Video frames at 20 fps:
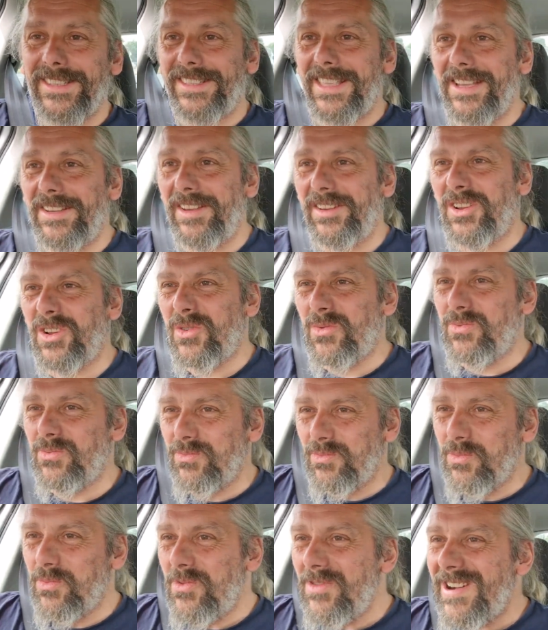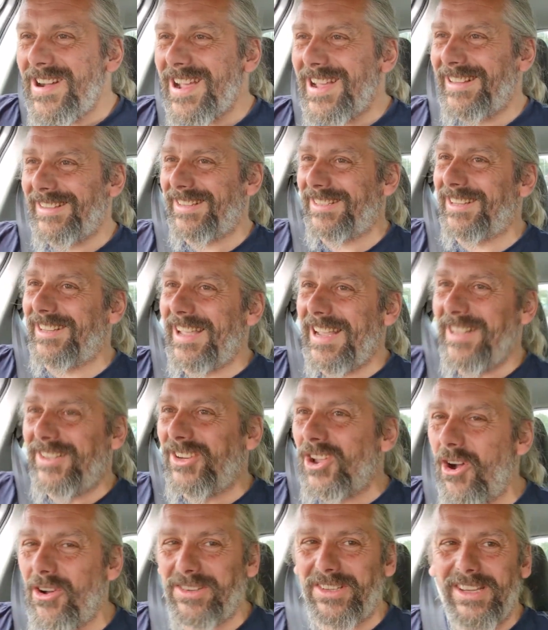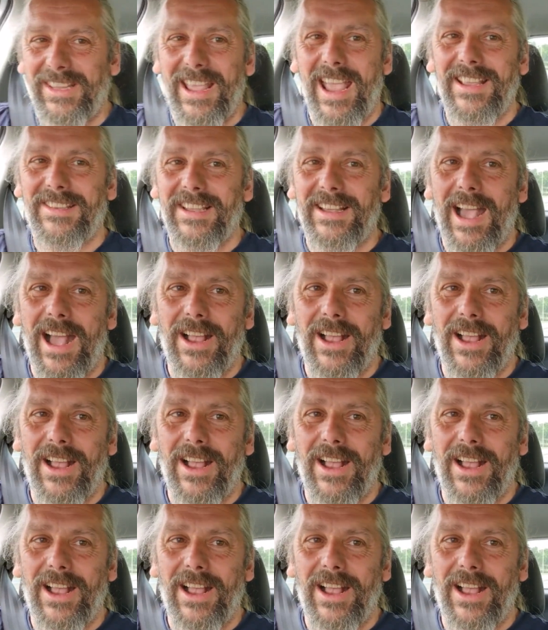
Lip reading: This is quite intoxicating